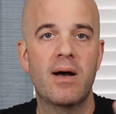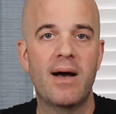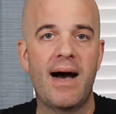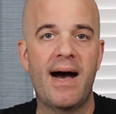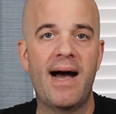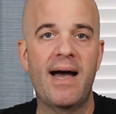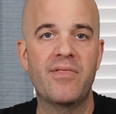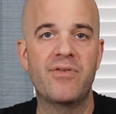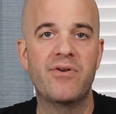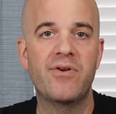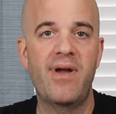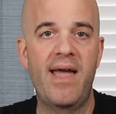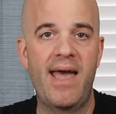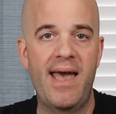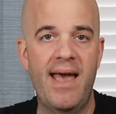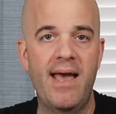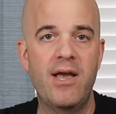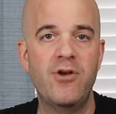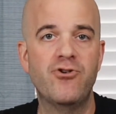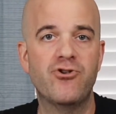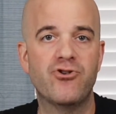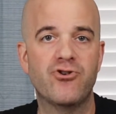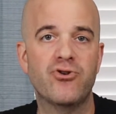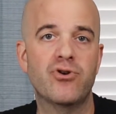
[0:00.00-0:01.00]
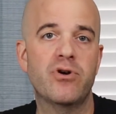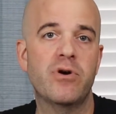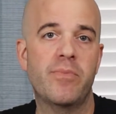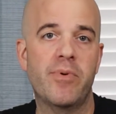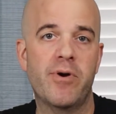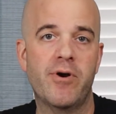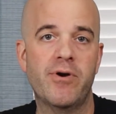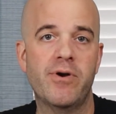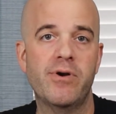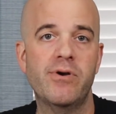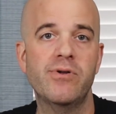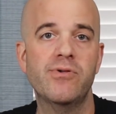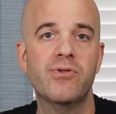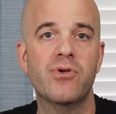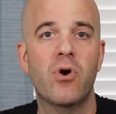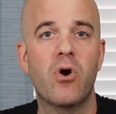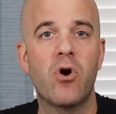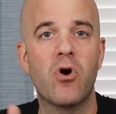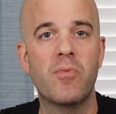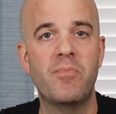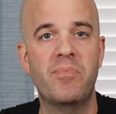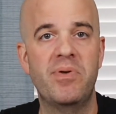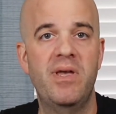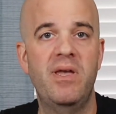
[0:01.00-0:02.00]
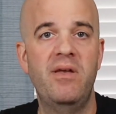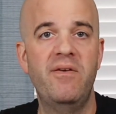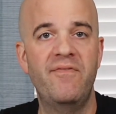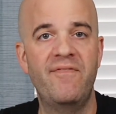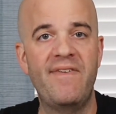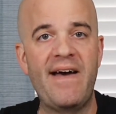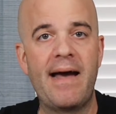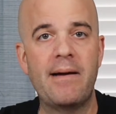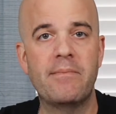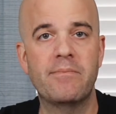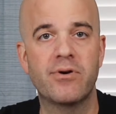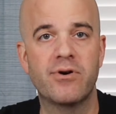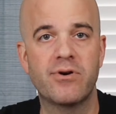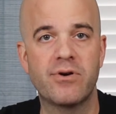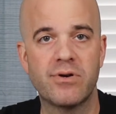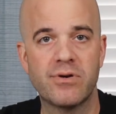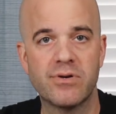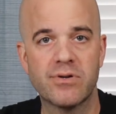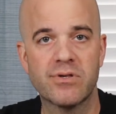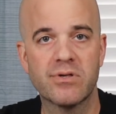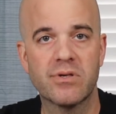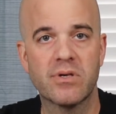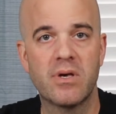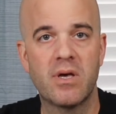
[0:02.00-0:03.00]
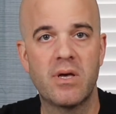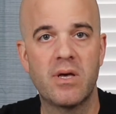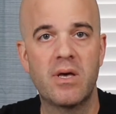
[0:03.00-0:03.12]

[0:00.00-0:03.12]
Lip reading: either A, sugar burners, or B, fat burners.